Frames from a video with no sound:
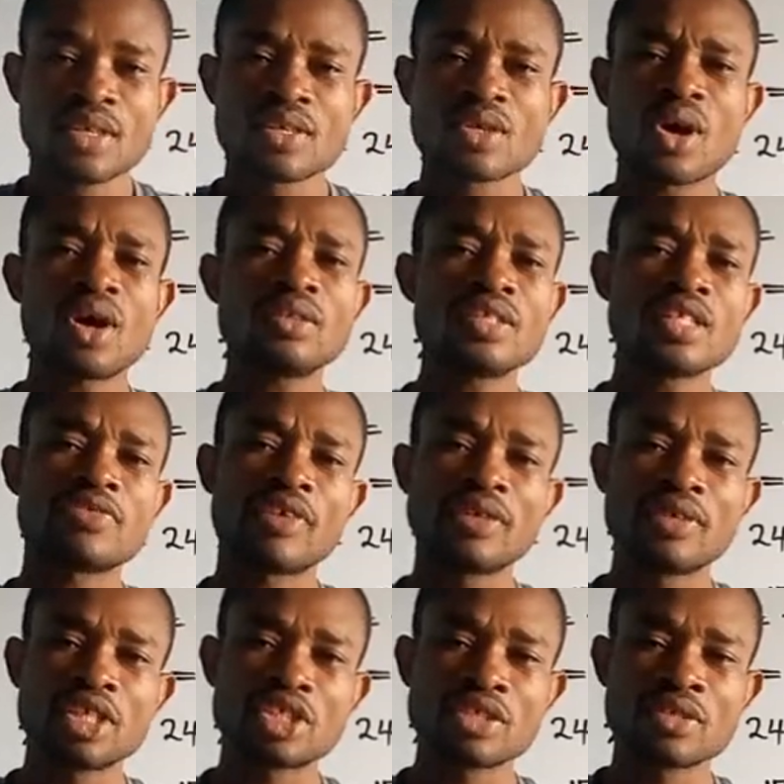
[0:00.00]
So all these
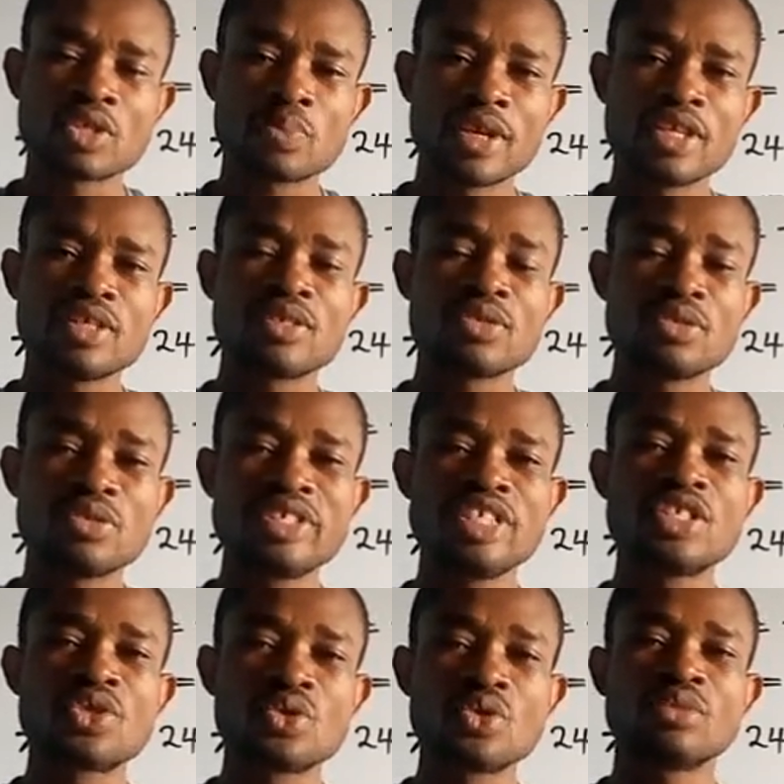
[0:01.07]
foundations, please, you
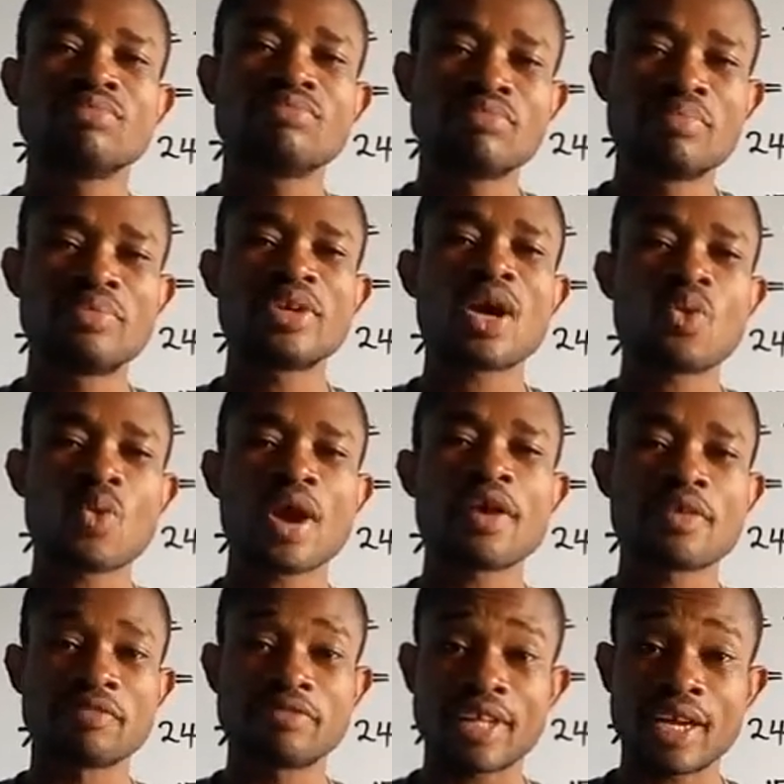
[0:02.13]
need to be
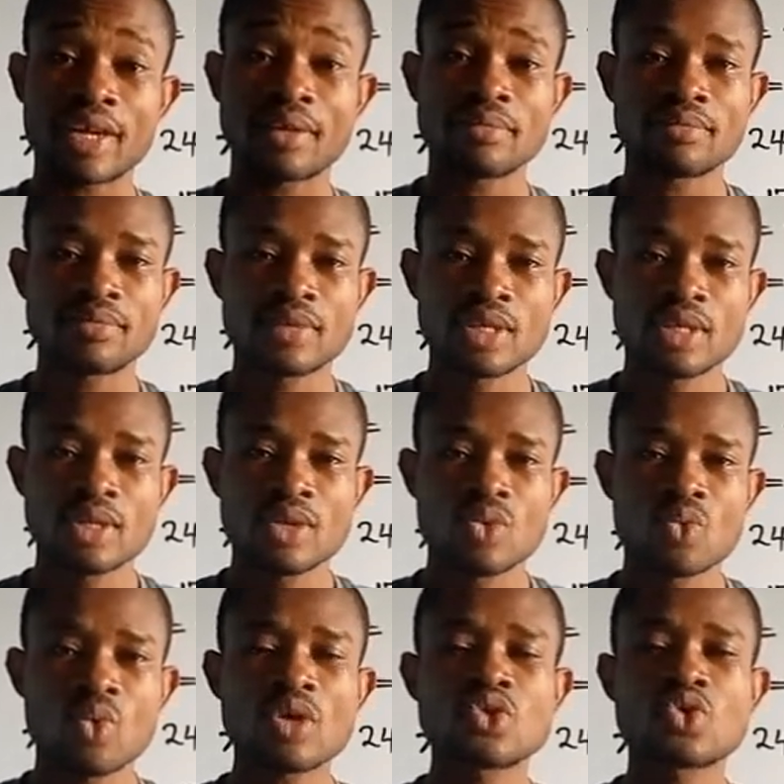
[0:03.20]
aware of them.
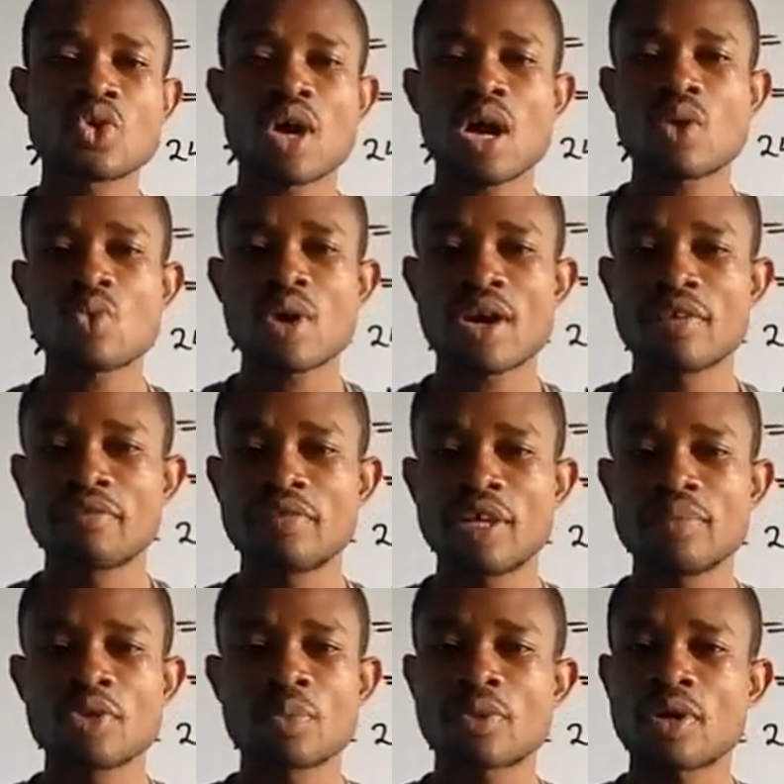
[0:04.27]
Once you are aware of
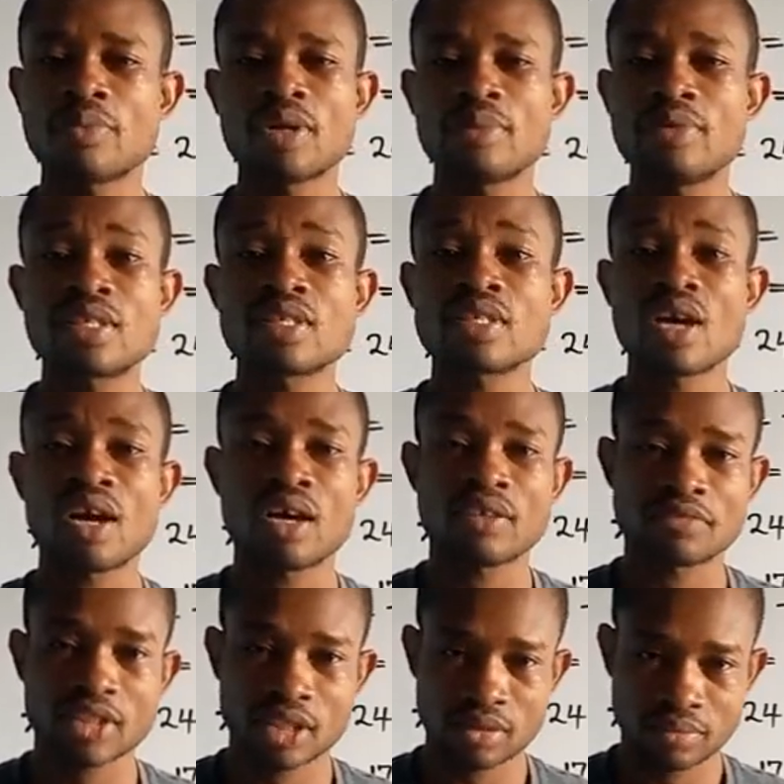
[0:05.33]
them, your problem is
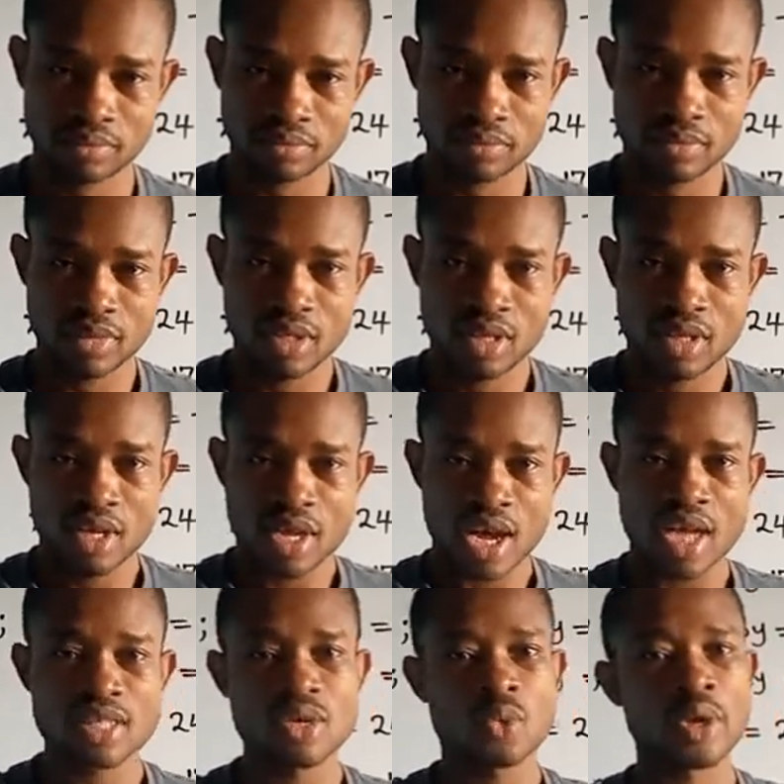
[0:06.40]
solved.
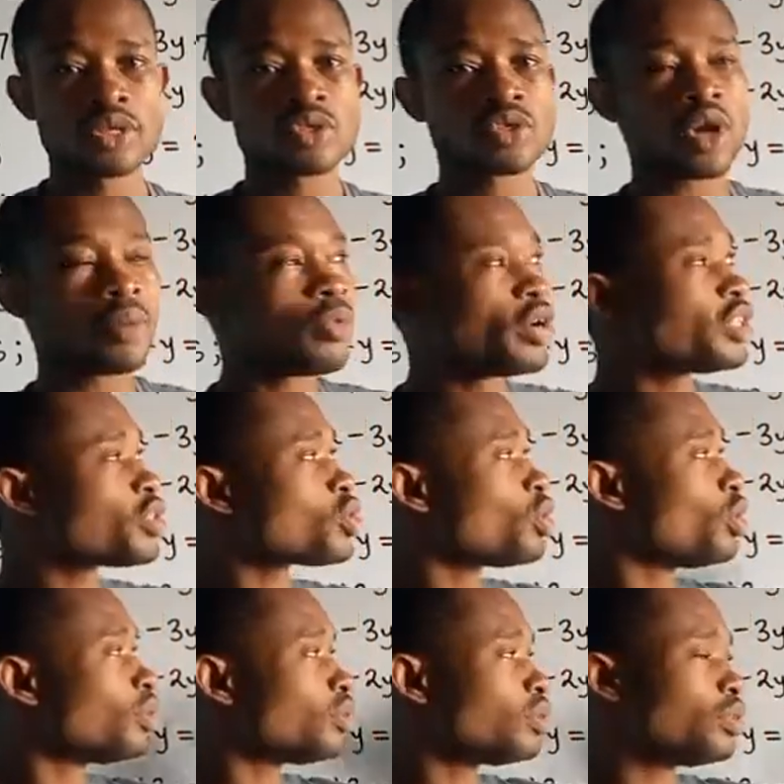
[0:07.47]
As a quick summary
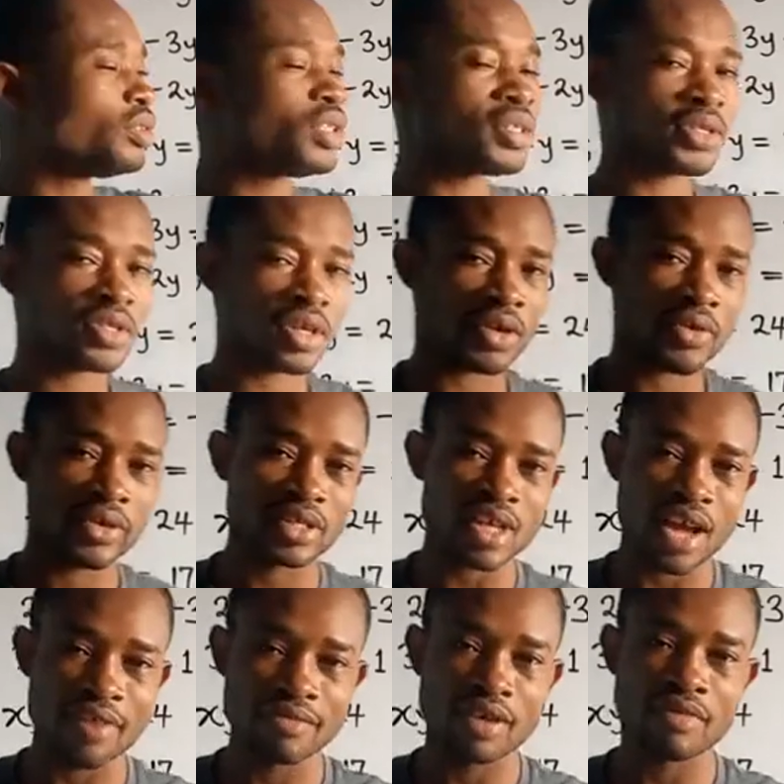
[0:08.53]
to the secrets
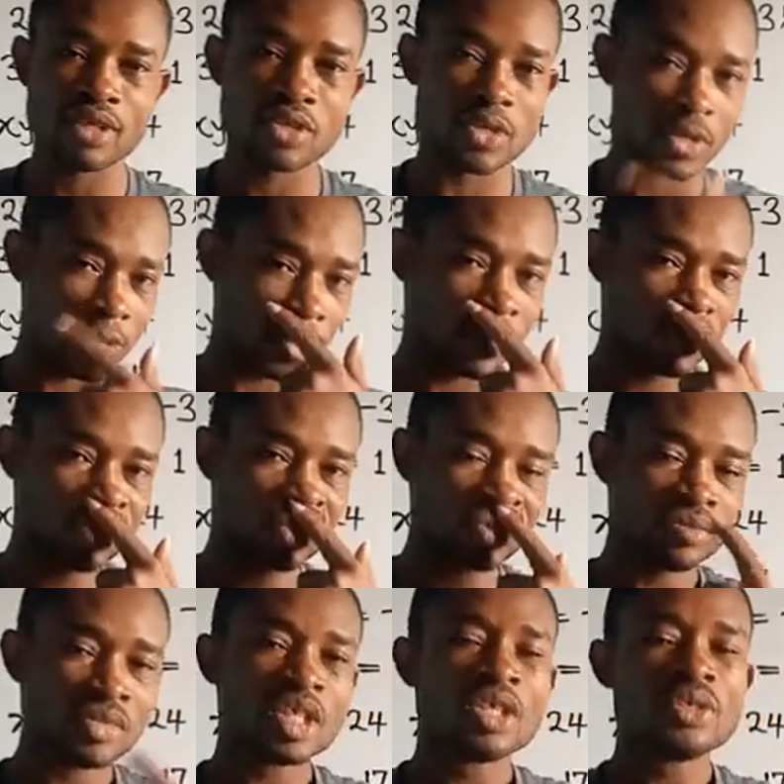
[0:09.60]
I've given to you,
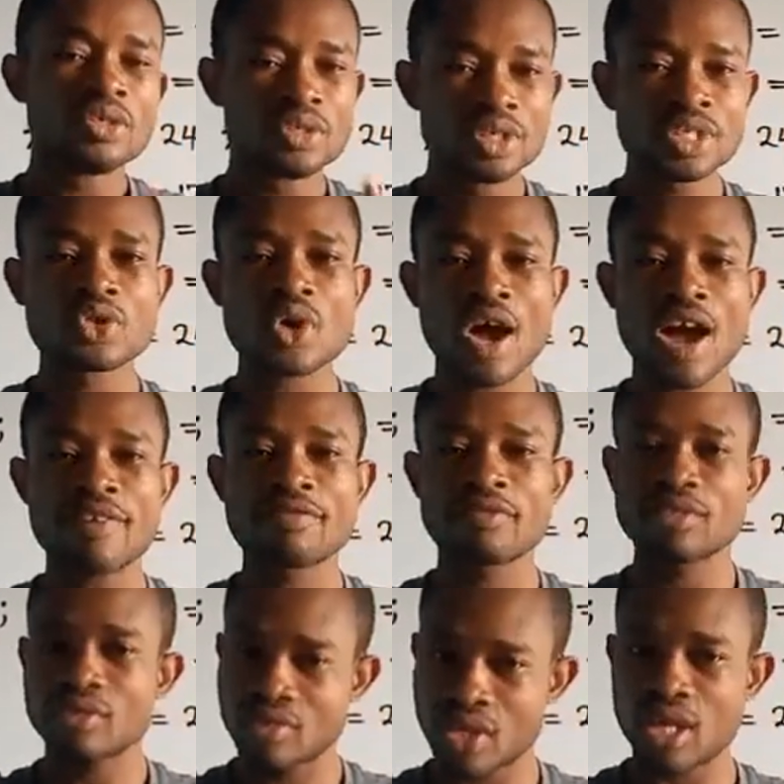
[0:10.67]
you need to
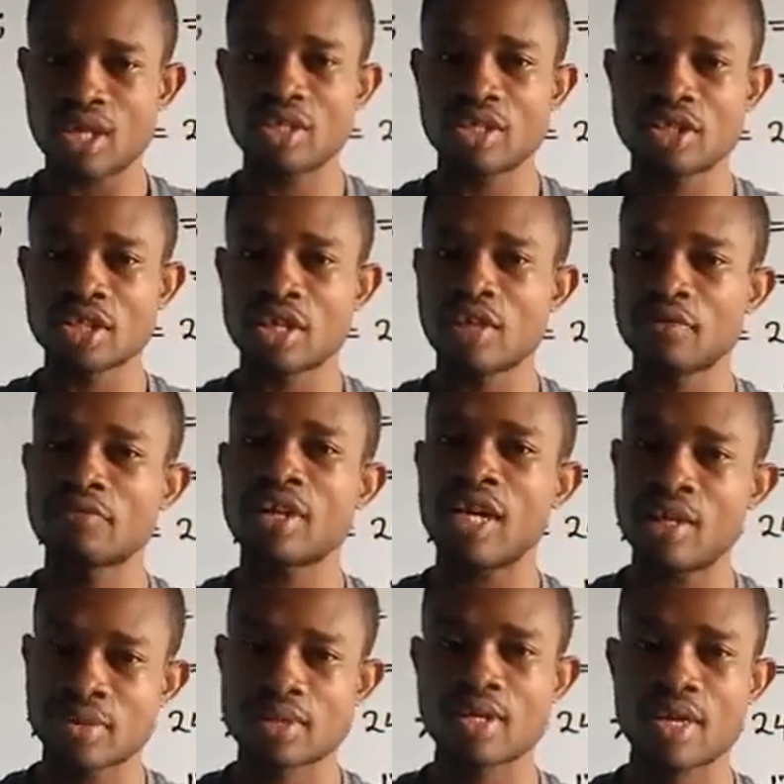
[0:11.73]
have knowledge of
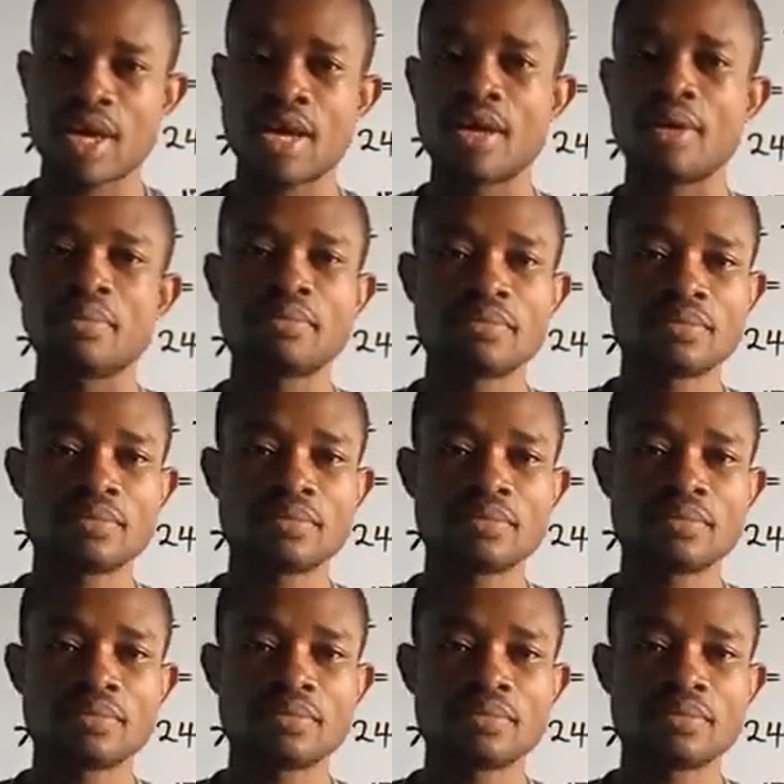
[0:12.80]
LCM.